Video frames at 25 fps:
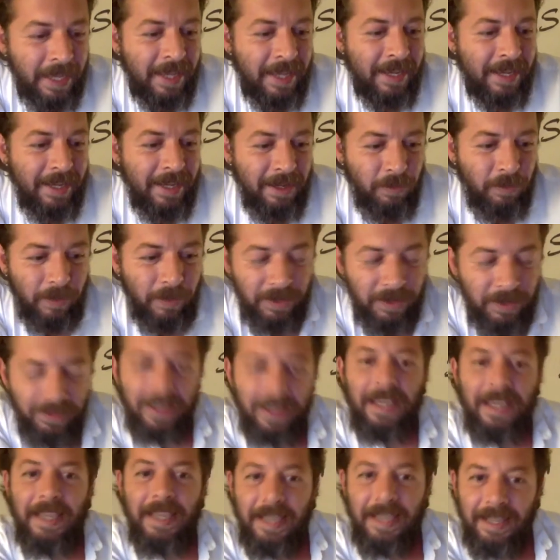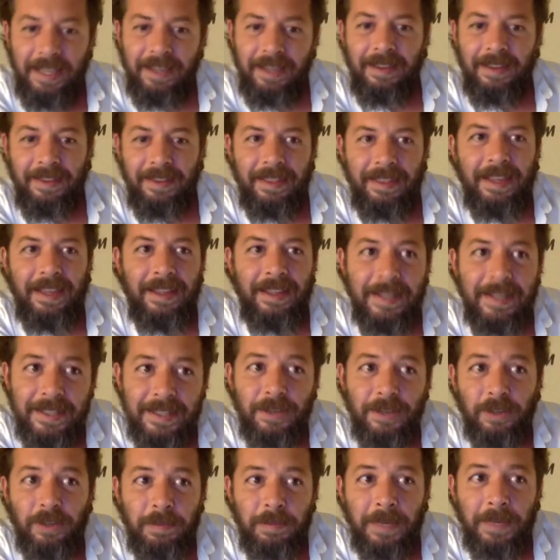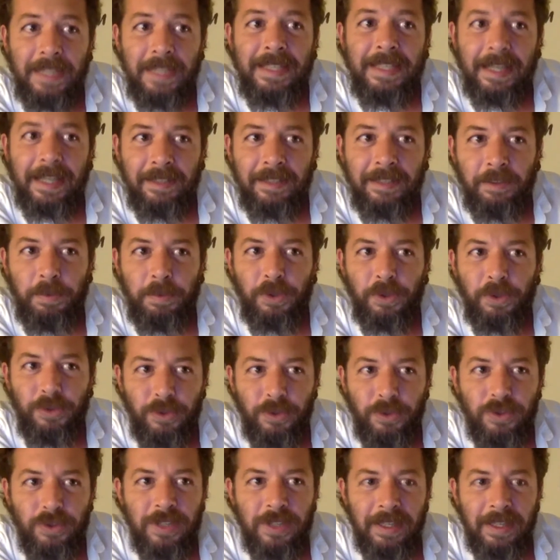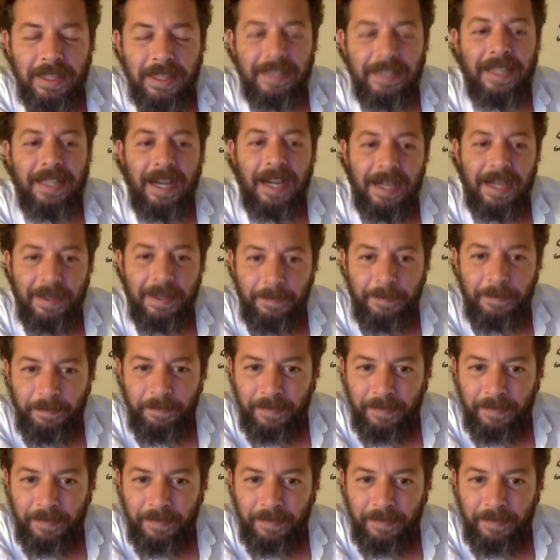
where it's the only place they can reproduce, and they die.